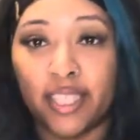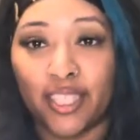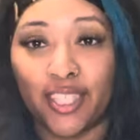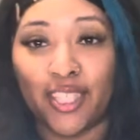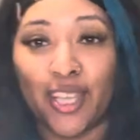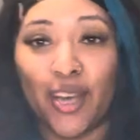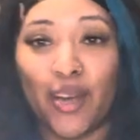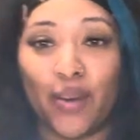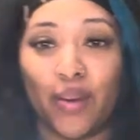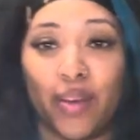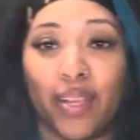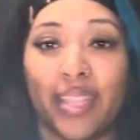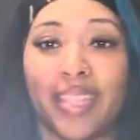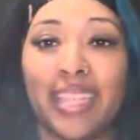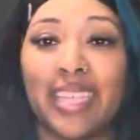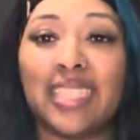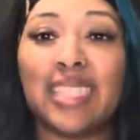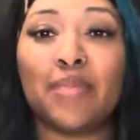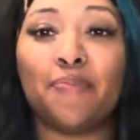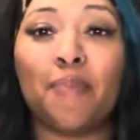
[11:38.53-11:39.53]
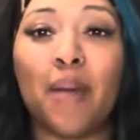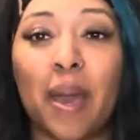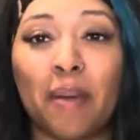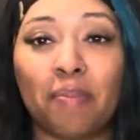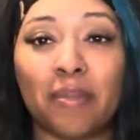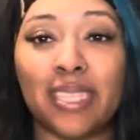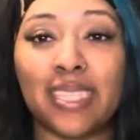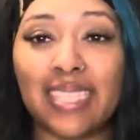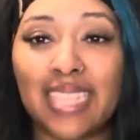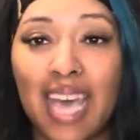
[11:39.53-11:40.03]
So let's pop
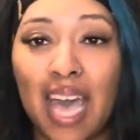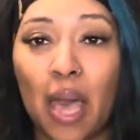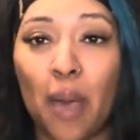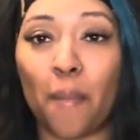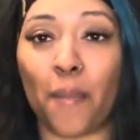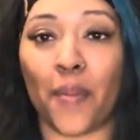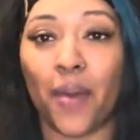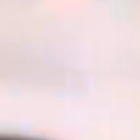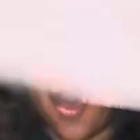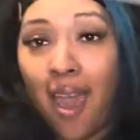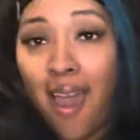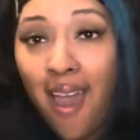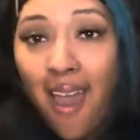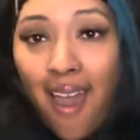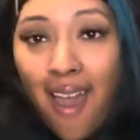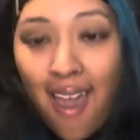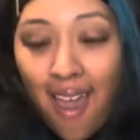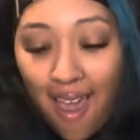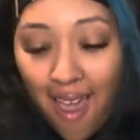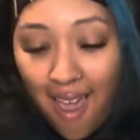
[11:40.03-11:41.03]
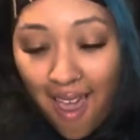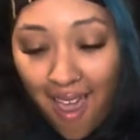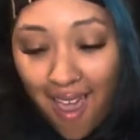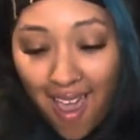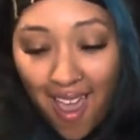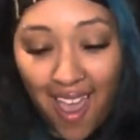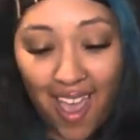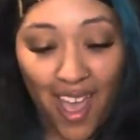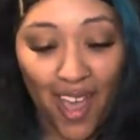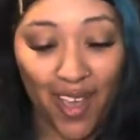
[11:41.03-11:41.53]
the top.
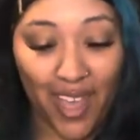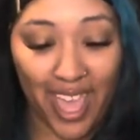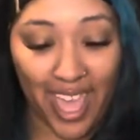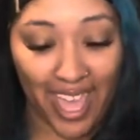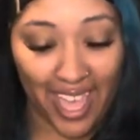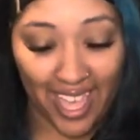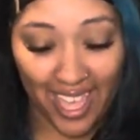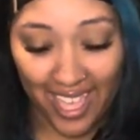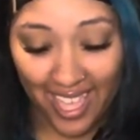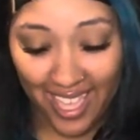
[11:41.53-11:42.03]
Okay.